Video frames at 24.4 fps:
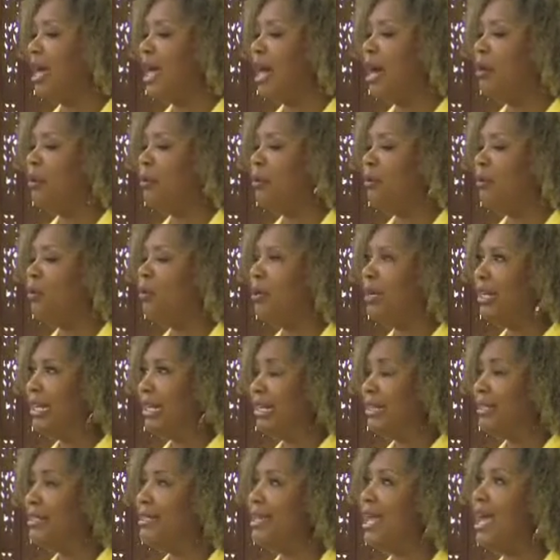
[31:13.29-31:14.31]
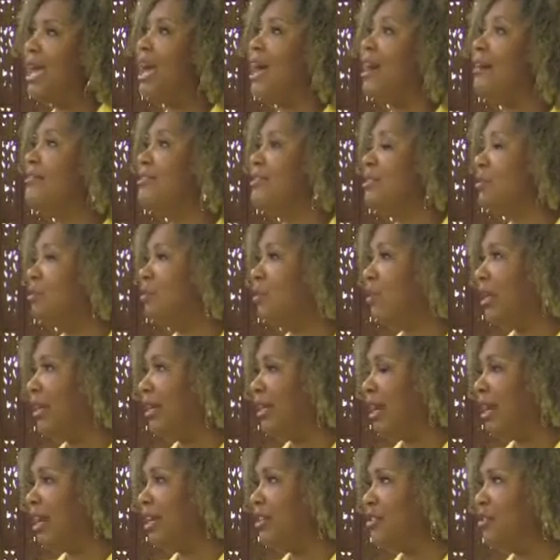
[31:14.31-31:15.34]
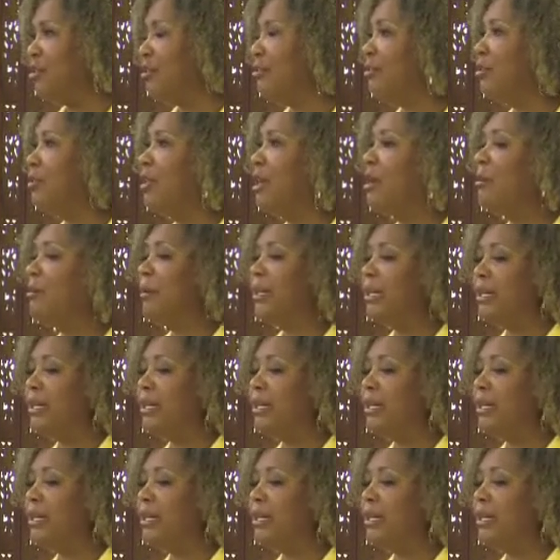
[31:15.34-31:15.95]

how important it is to have someone guide you through that,